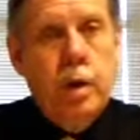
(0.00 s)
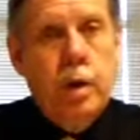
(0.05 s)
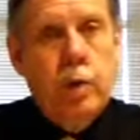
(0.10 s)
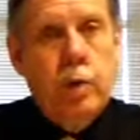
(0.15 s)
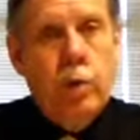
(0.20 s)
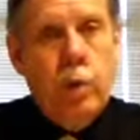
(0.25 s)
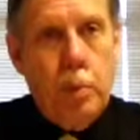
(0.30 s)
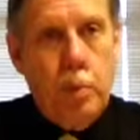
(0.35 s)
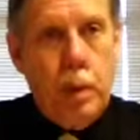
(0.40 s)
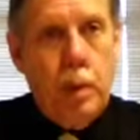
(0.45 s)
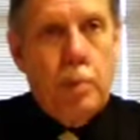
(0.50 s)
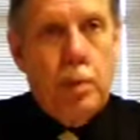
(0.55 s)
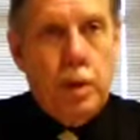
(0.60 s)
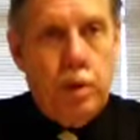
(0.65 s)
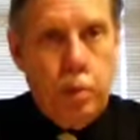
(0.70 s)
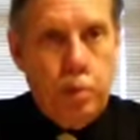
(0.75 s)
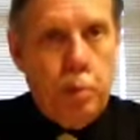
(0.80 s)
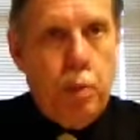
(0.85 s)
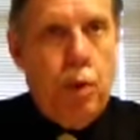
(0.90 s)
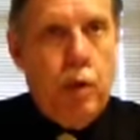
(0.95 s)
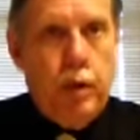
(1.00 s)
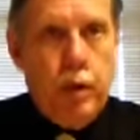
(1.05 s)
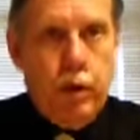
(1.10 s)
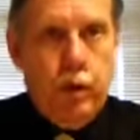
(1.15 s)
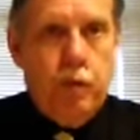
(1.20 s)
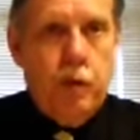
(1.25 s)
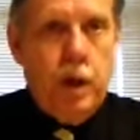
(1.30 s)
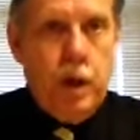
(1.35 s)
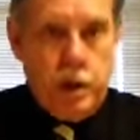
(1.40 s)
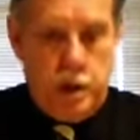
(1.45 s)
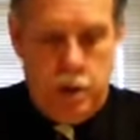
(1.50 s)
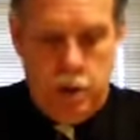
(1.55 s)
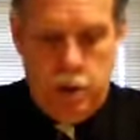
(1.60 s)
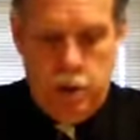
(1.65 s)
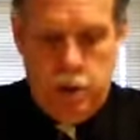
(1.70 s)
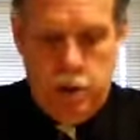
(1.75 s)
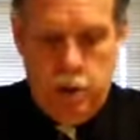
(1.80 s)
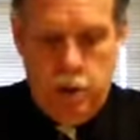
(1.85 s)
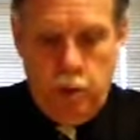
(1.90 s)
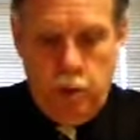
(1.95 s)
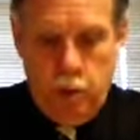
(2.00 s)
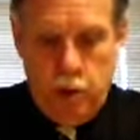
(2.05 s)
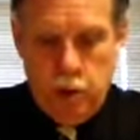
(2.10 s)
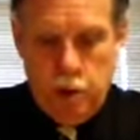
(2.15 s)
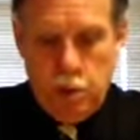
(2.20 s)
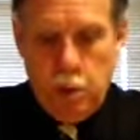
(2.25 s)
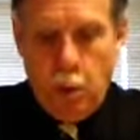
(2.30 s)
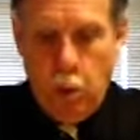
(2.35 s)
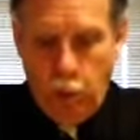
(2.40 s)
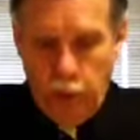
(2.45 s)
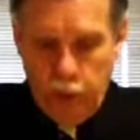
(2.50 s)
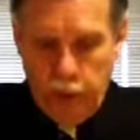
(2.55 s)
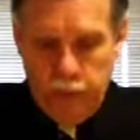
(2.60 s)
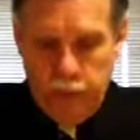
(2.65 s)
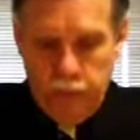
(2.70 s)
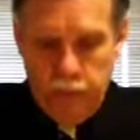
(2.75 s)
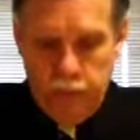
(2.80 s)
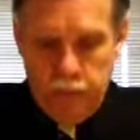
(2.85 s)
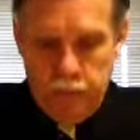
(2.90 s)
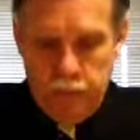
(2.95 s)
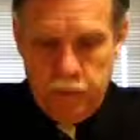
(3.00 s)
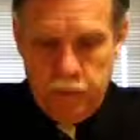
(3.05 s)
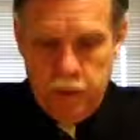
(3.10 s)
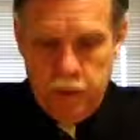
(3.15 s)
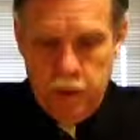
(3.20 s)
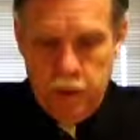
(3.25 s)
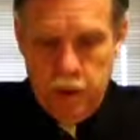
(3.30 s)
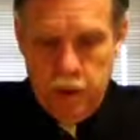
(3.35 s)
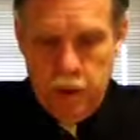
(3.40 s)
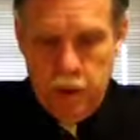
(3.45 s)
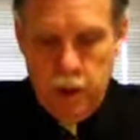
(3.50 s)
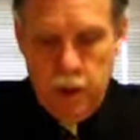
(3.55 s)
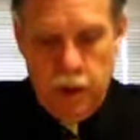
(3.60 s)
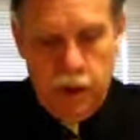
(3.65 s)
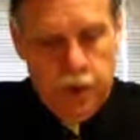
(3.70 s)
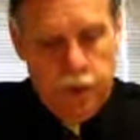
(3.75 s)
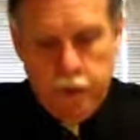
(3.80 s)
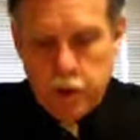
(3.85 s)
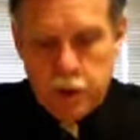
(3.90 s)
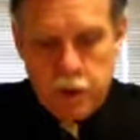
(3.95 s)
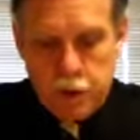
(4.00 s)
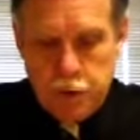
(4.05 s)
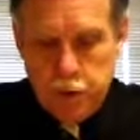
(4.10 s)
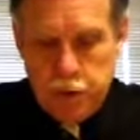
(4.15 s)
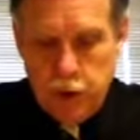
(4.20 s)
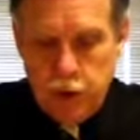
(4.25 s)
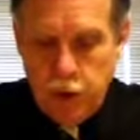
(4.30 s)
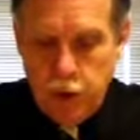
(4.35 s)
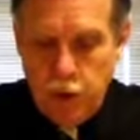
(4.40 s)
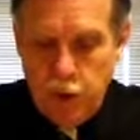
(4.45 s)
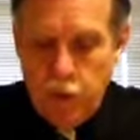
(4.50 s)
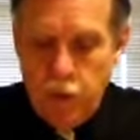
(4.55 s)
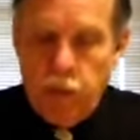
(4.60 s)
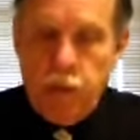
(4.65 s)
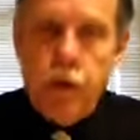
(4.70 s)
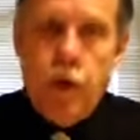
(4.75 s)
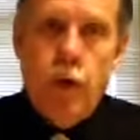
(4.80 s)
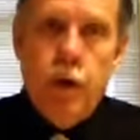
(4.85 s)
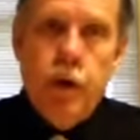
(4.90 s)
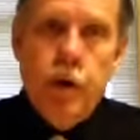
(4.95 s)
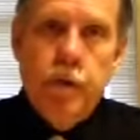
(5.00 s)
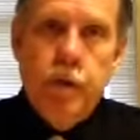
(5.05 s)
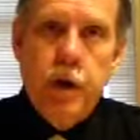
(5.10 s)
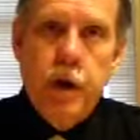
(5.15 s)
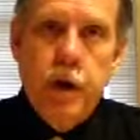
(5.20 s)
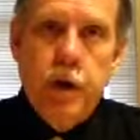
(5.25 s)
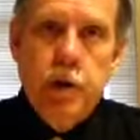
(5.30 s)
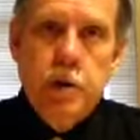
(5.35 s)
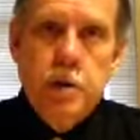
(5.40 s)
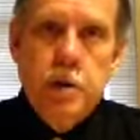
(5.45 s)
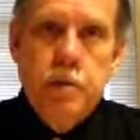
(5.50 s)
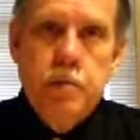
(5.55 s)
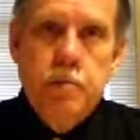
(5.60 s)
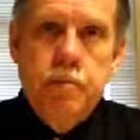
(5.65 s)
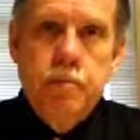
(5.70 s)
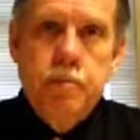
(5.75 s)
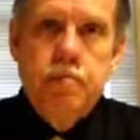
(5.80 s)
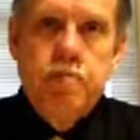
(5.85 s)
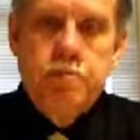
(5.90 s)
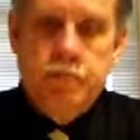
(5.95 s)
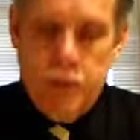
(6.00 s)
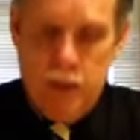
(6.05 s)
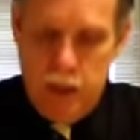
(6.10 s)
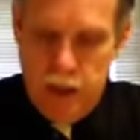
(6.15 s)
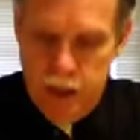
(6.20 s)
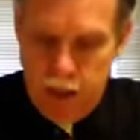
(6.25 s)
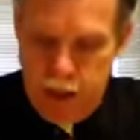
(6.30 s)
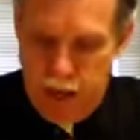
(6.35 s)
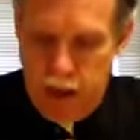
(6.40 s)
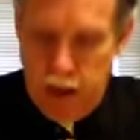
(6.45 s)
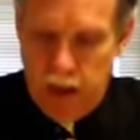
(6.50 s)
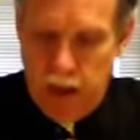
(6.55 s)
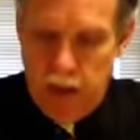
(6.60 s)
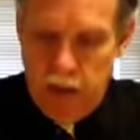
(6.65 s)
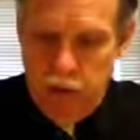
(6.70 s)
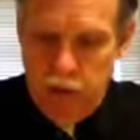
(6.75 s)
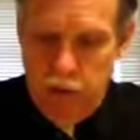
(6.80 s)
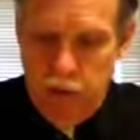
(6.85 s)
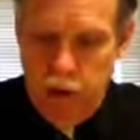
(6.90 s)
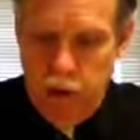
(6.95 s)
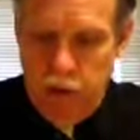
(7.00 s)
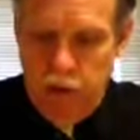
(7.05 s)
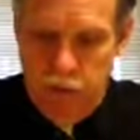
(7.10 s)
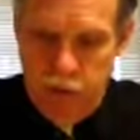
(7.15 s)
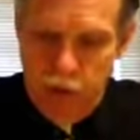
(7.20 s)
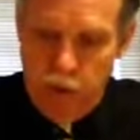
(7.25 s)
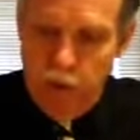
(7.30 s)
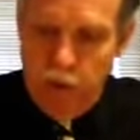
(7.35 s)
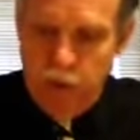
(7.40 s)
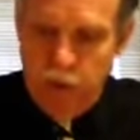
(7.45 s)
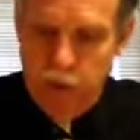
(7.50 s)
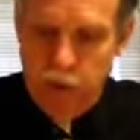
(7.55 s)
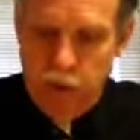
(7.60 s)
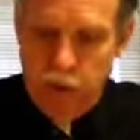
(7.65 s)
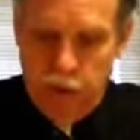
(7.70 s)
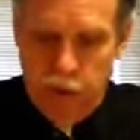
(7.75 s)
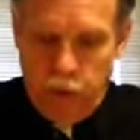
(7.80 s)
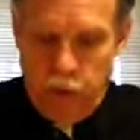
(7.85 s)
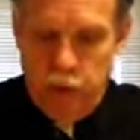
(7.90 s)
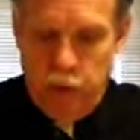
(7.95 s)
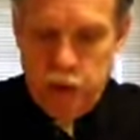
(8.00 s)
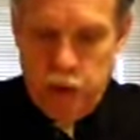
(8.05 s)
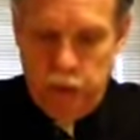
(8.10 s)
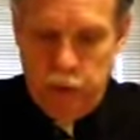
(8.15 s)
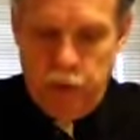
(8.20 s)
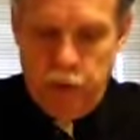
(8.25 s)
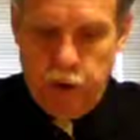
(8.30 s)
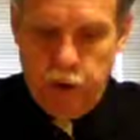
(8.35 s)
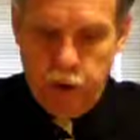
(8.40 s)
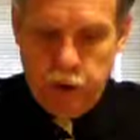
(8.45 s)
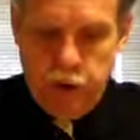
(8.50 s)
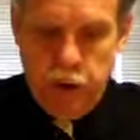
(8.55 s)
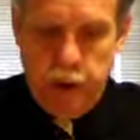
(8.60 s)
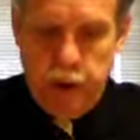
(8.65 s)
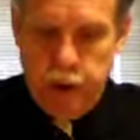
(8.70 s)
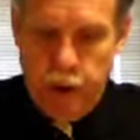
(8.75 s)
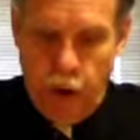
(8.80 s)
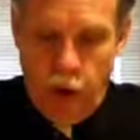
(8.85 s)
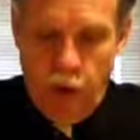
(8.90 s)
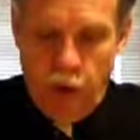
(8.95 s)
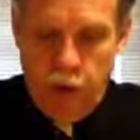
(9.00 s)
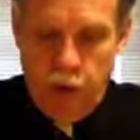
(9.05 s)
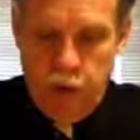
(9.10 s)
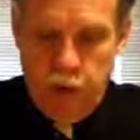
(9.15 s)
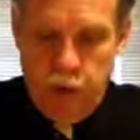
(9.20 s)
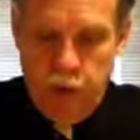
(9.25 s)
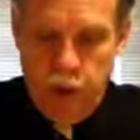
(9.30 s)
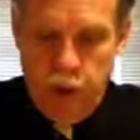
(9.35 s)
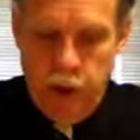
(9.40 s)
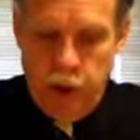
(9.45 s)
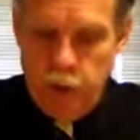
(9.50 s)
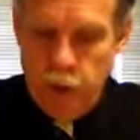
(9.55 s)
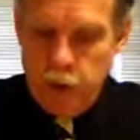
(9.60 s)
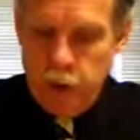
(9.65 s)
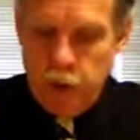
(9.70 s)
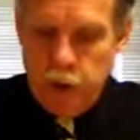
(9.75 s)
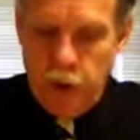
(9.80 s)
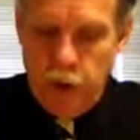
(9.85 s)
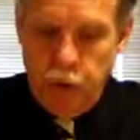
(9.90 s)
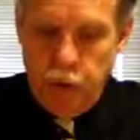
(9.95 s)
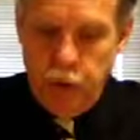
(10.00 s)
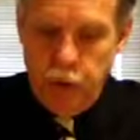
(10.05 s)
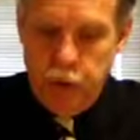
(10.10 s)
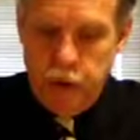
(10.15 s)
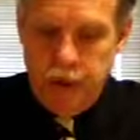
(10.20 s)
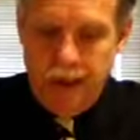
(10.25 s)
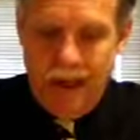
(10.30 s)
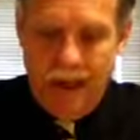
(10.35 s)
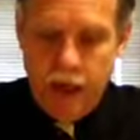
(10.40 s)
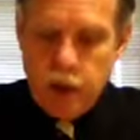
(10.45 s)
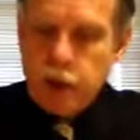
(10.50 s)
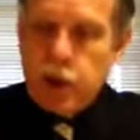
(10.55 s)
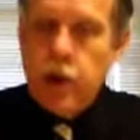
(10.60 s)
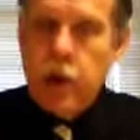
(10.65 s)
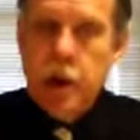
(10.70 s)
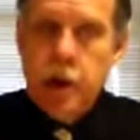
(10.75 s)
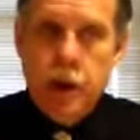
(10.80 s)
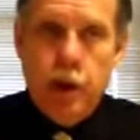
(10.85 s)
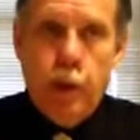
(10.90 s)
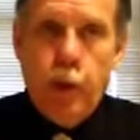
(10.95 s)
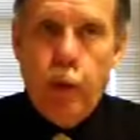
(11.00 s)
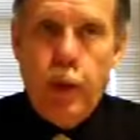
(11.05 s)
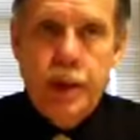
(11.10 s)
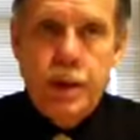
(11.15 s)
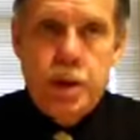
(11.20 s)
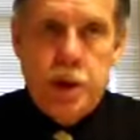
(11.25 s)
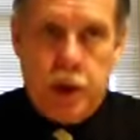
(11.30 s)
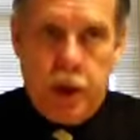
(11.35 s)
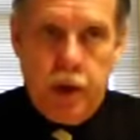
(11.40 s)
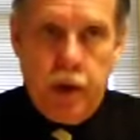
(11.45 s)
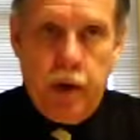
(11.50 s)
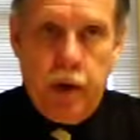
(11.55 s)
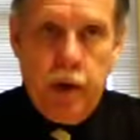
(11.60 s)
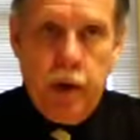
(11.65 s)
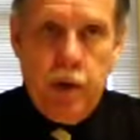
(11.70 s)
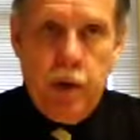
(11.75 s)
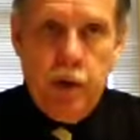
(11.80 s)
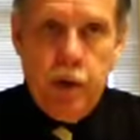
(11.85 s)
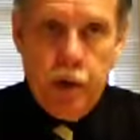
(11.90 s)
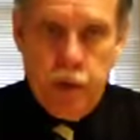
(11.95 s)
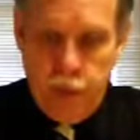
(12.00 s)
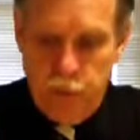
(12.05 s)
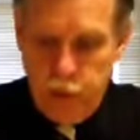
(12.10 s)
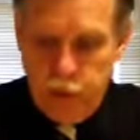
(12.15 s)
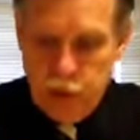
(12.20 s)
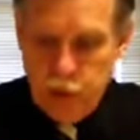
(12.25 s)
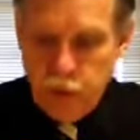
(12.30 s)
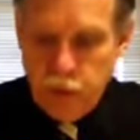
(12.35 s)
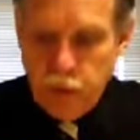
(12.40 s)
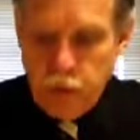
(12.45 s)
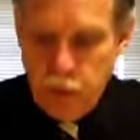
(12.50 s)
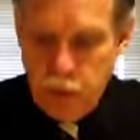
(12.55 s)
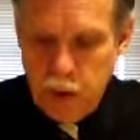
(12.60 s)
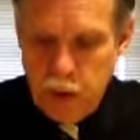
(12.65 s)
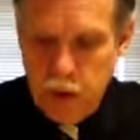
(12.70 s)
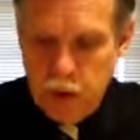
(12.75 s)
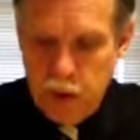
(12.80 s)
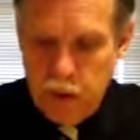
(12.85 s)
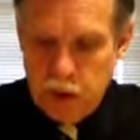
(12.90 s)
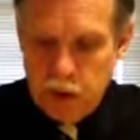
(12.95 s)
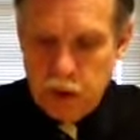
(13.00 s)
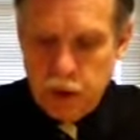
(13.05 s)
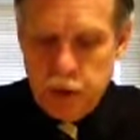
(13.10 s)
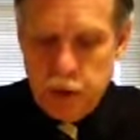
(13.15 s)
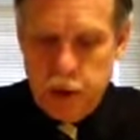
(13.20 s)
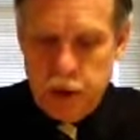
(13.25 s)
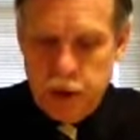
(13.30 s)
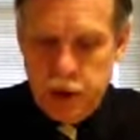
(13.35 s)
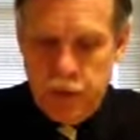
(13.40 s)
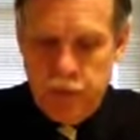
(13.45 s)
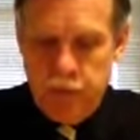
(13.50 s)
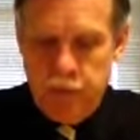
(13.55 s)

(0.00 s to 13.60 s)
Republican Party of Texas was born. Frustration over foreign affairs and fear of internal subversion at home resulted nationally in a Red Scare during the Truman administration.